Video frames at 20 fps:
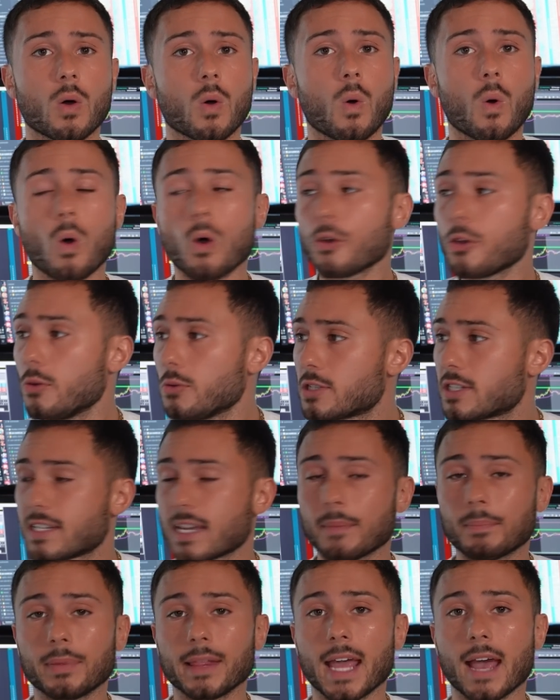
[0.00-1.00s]
All you
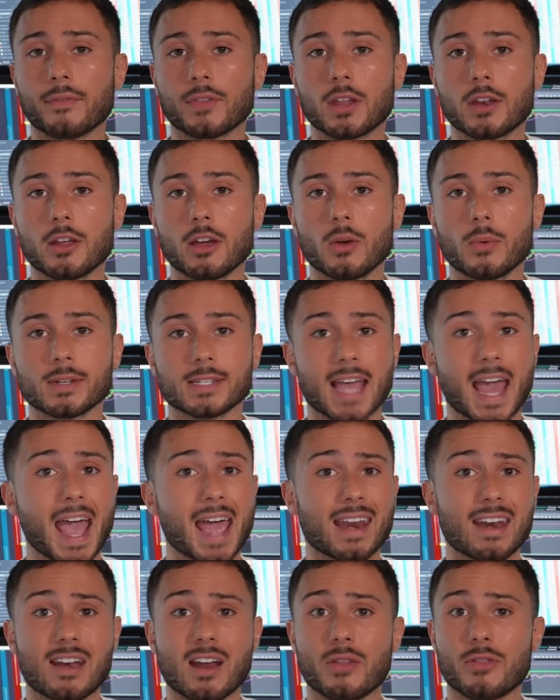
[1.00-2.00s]
simply have to do is
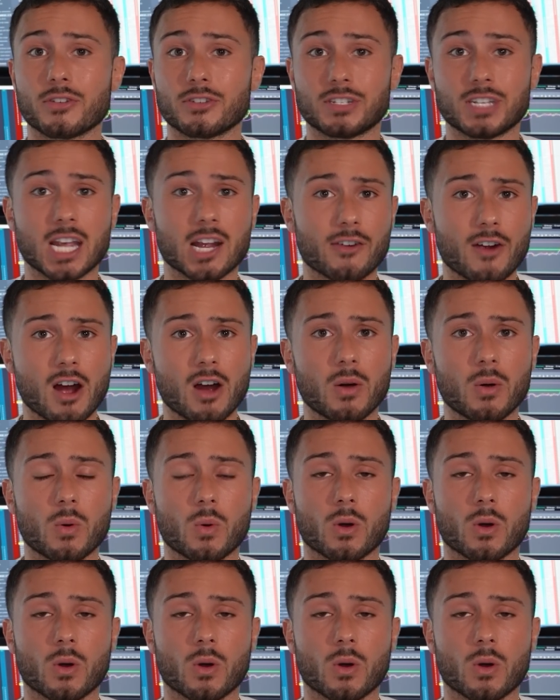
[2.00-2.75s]
add another zero